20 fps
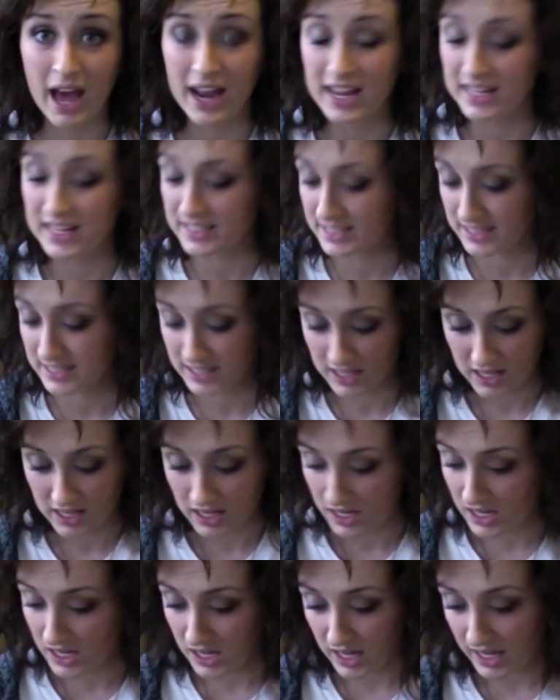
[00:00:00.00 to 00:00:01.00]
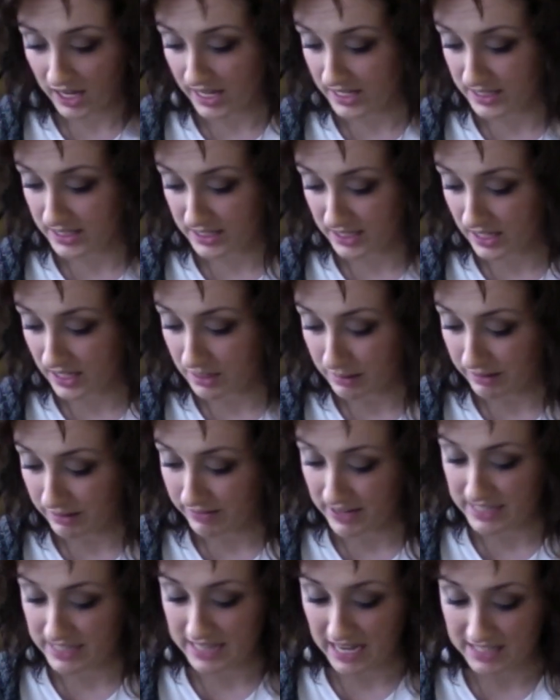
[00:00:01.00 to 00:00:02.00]
It's gonna be
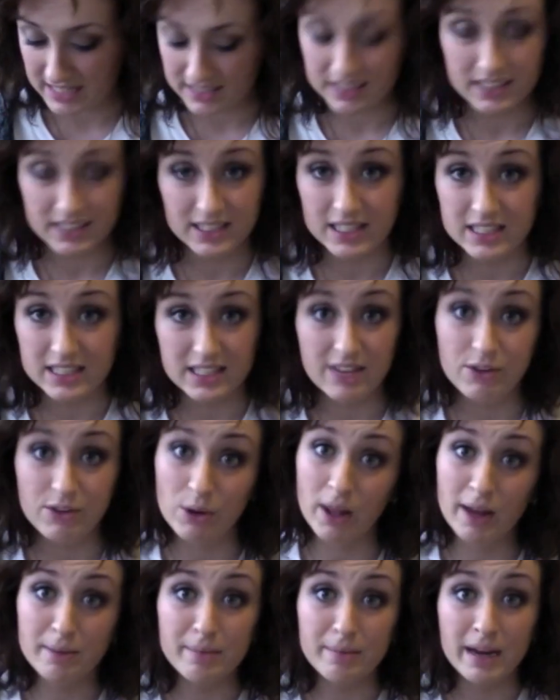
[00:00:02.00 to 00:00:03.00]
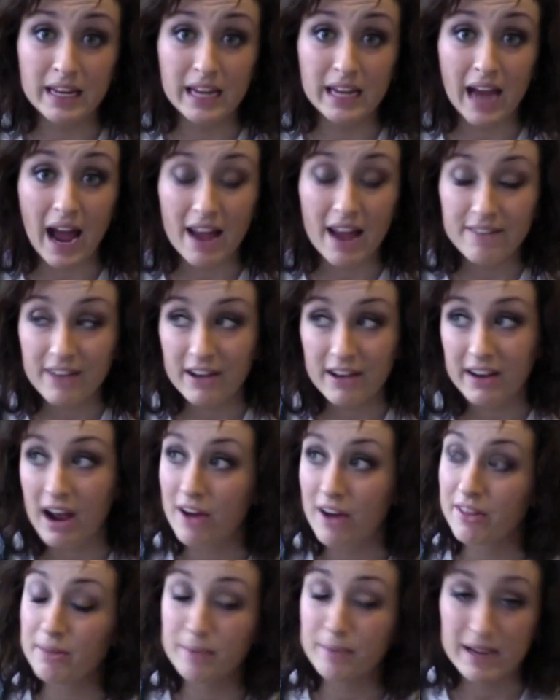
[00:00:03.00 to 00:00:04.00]
fantastic. It's gonna save you a lot of money. I found
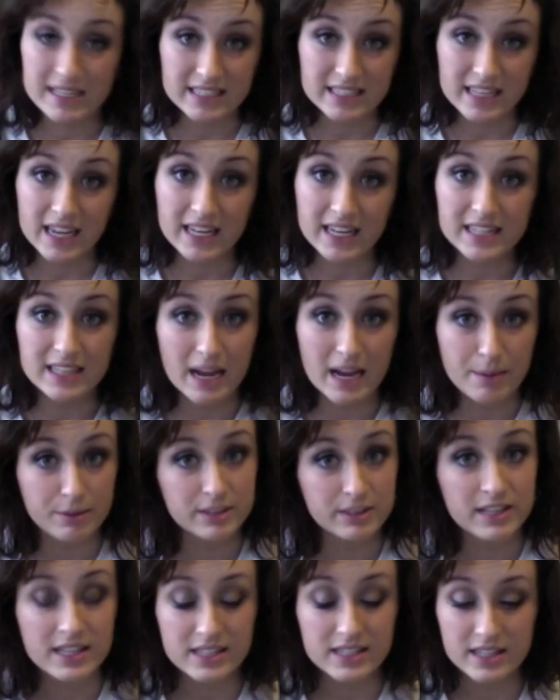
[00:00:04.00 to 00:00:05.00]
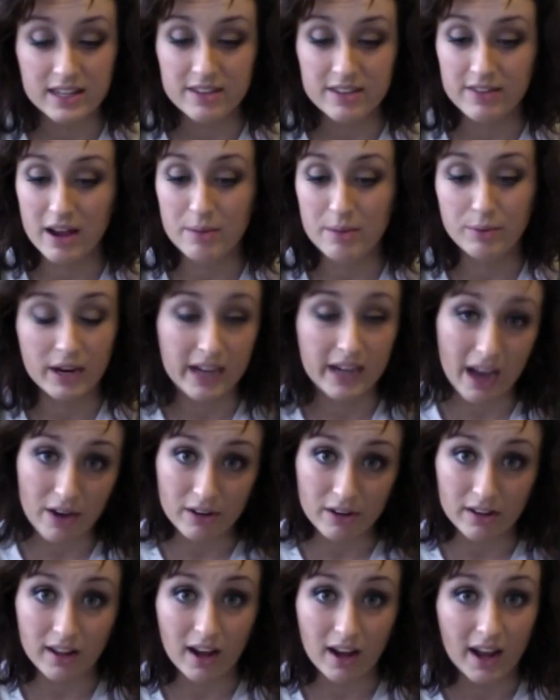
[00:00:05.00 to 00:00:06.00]
out that my skin is hypersensitive. I break
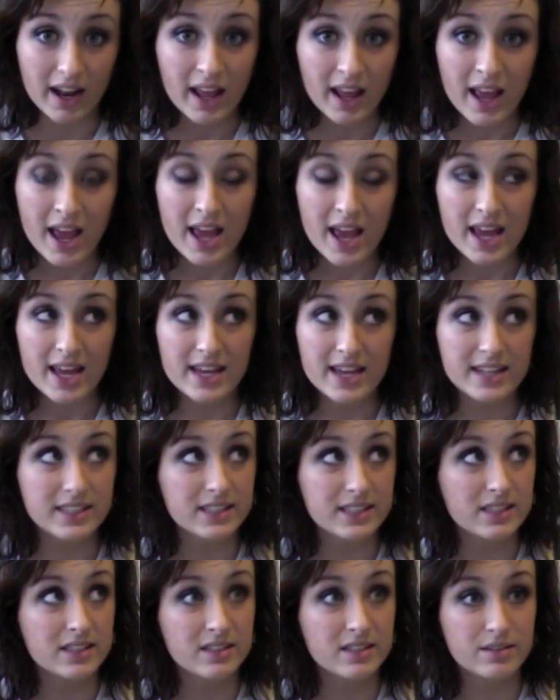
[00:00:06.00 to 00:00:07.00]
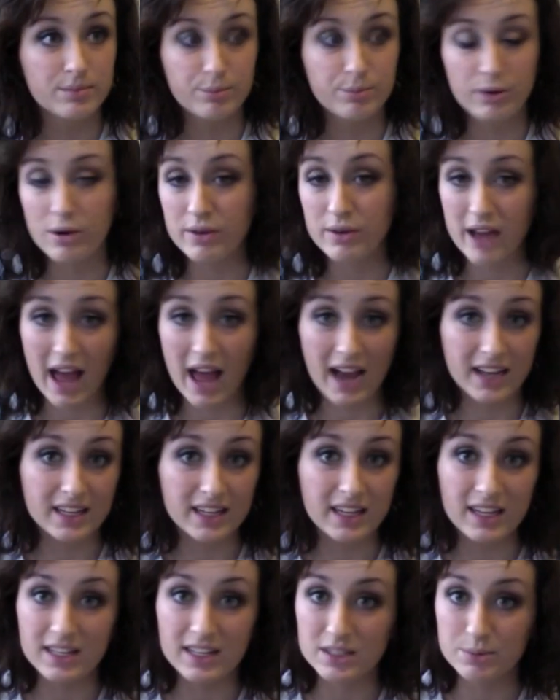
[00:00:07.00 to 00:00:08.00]
out a lot. It's prone to
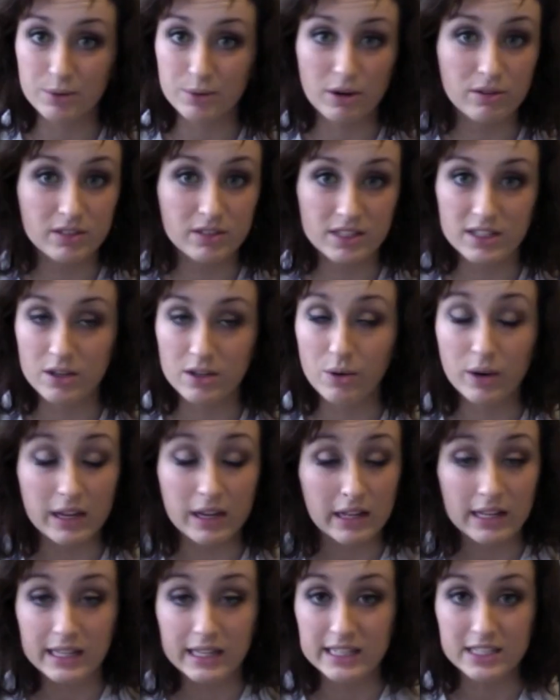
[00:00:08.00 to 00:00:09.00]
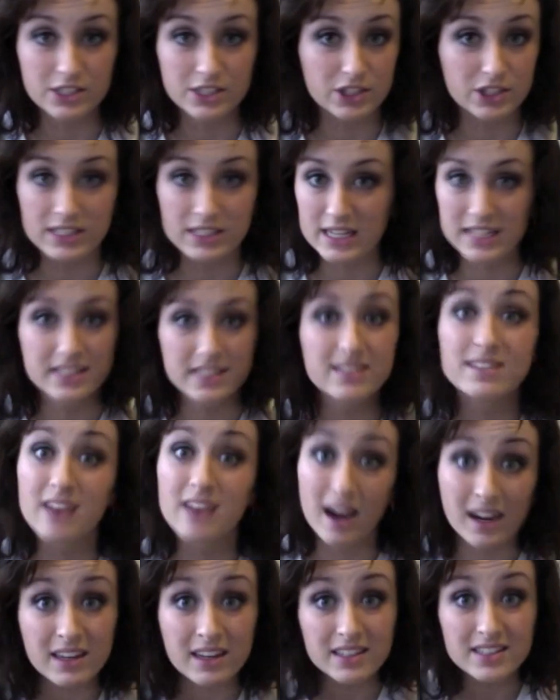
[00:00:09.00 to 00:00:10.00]
acne. It's prone to oil. It
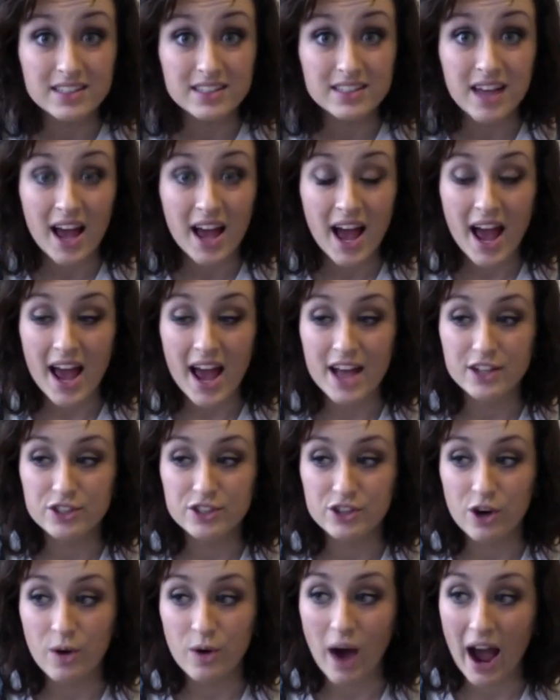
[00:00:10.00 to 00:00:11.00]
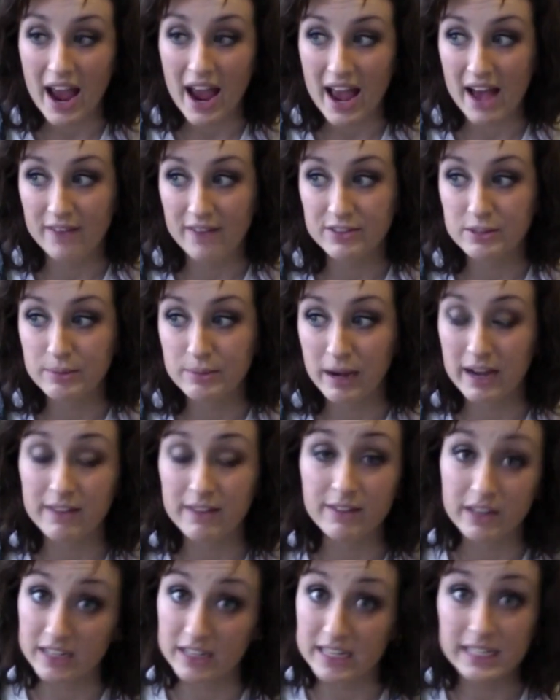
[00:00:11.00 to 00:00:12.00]
sucks. And so I have to buy
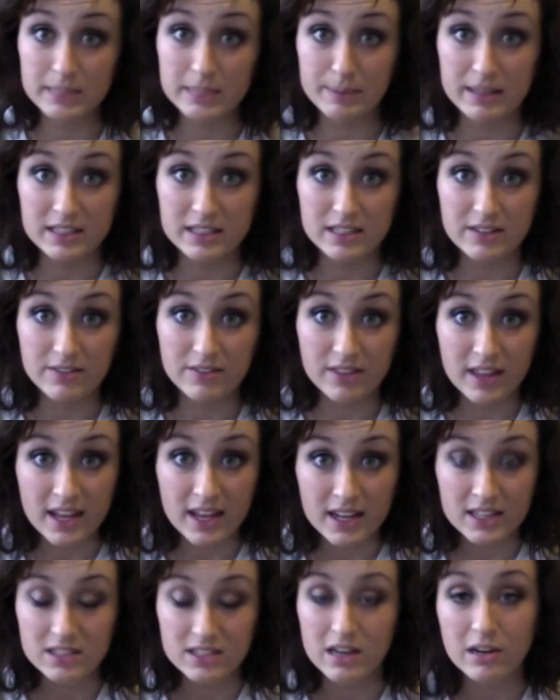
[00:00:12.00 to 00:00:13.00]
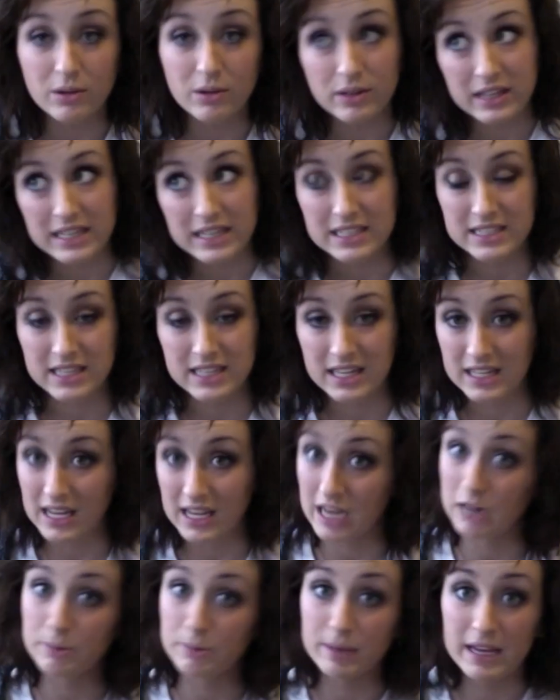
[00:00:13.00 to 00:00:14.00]
very expensive things, not only in
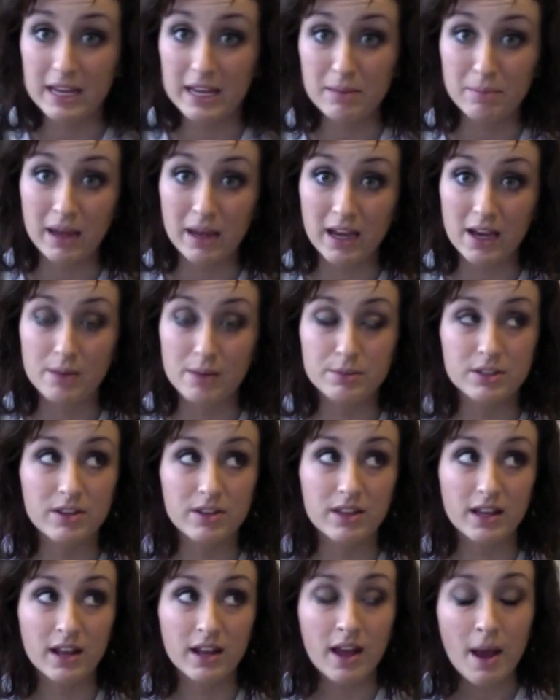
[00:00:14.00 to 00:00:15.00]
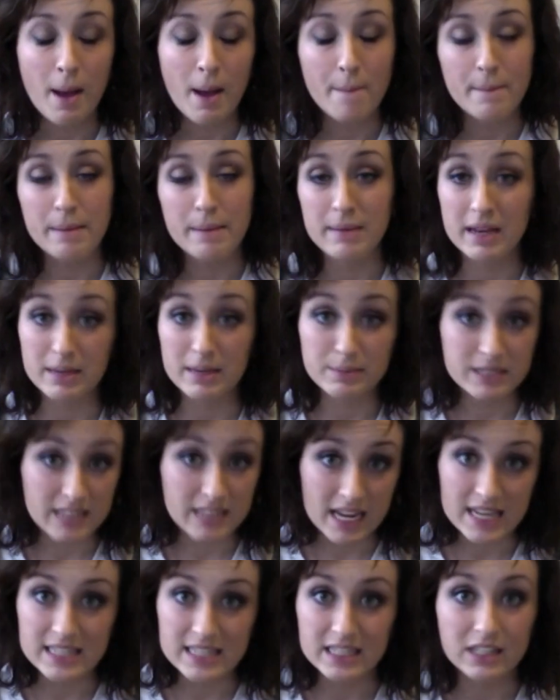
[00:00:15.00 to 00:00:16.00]
skincare but in makeup, so that my makeup
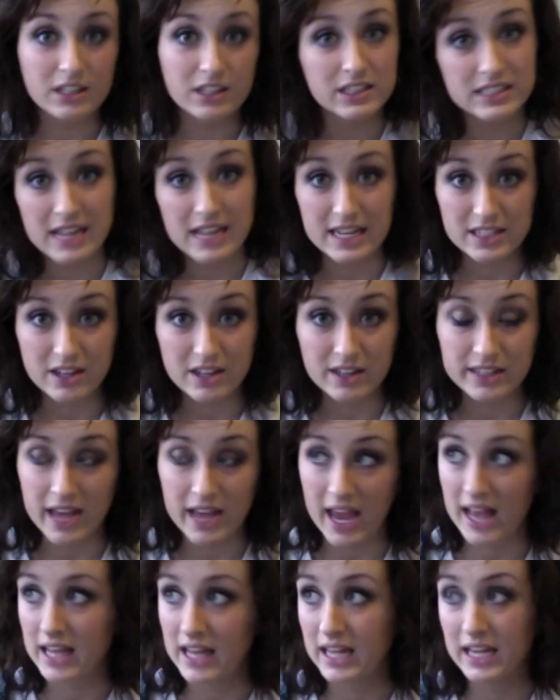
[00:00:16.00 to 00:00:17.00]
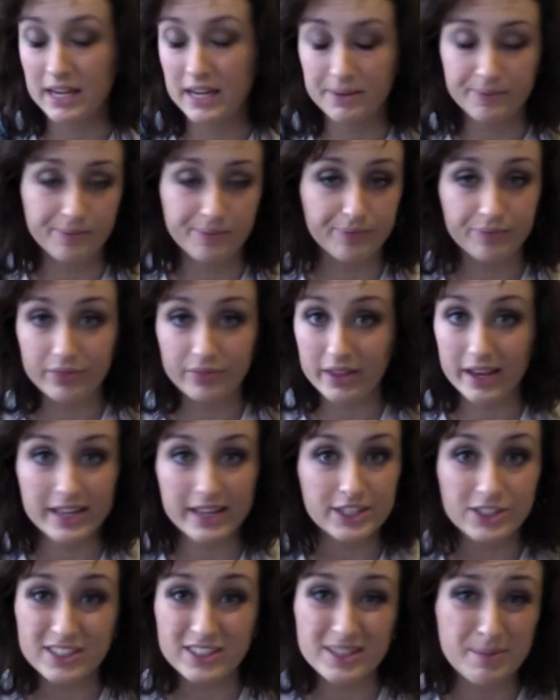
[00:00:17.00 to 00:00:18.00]
stays, it looks nice all day. Like,
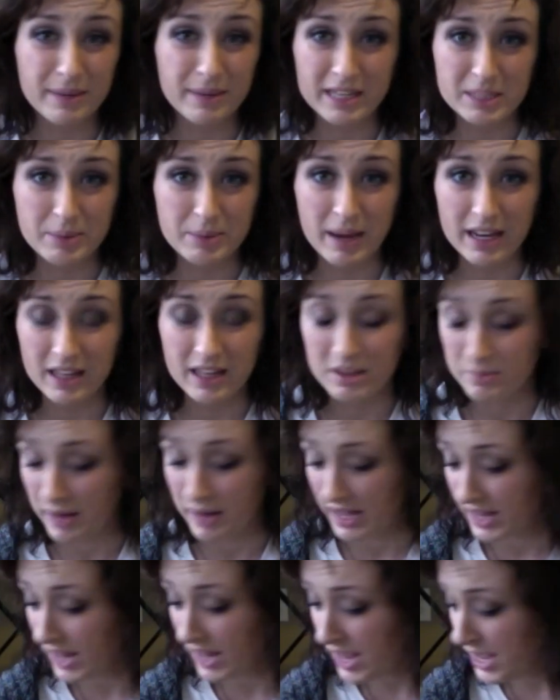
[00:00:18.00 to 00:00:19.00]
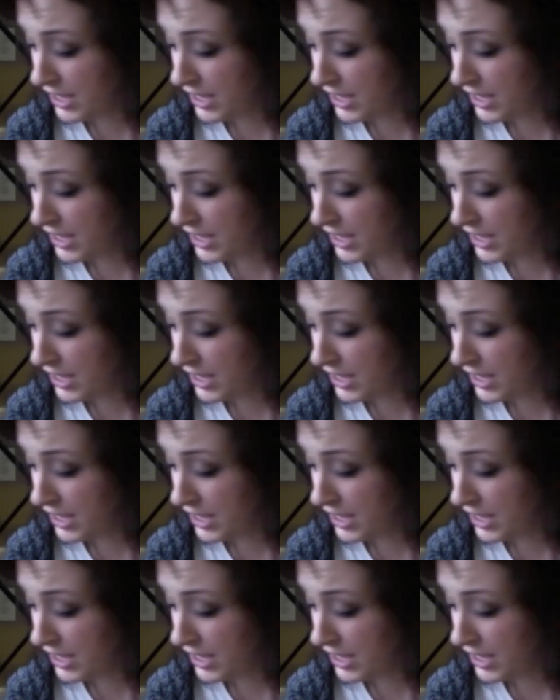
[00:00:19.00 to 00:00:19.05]
it's just the biggest pain in the butt.